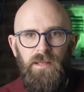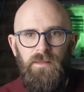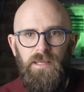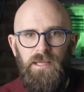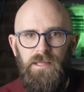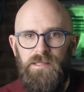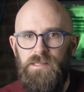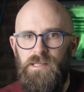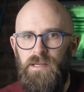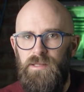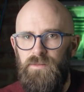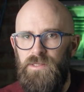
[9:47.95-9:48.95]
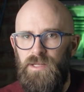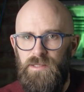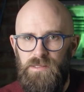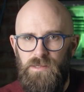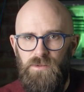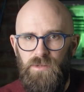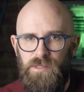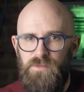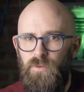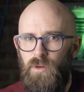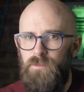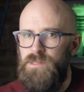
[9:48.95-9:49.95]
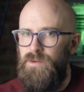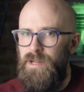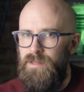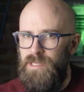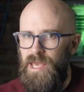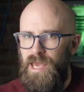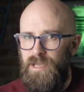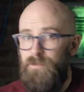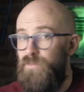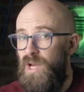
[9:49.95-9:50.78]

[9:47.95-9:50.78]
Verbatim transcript: the inside of the chicken's uterus forms around the egg.